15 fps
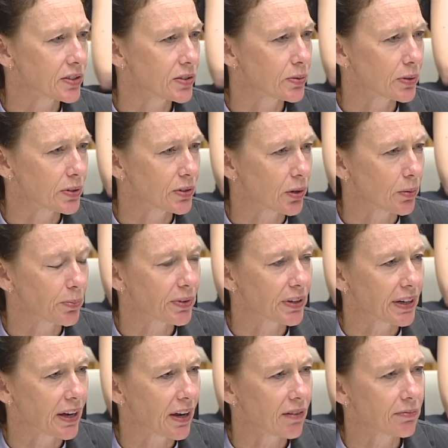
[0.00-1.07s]
to adopt the
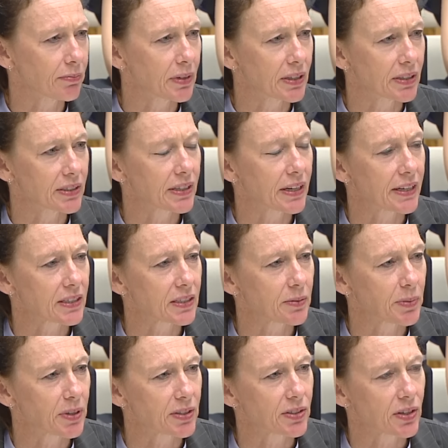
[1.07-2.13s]
government's
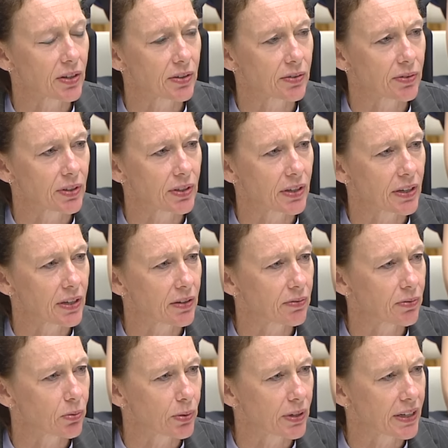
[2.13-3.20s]
estimates over the
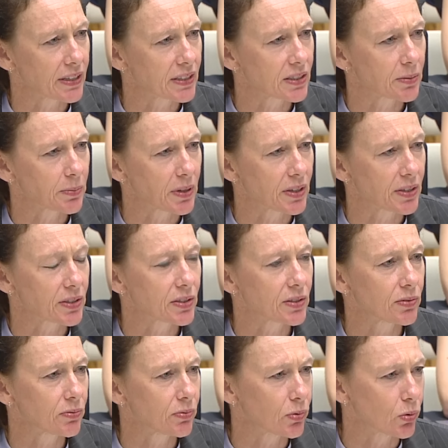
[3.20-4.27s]
forward
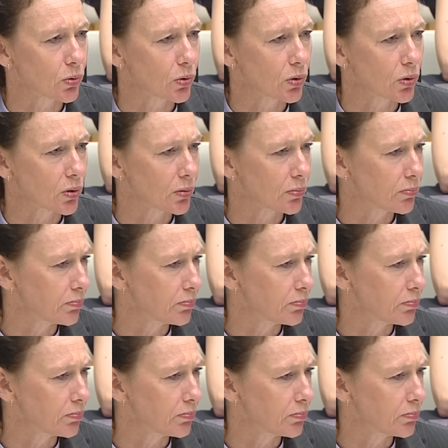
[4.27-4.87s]
estimates for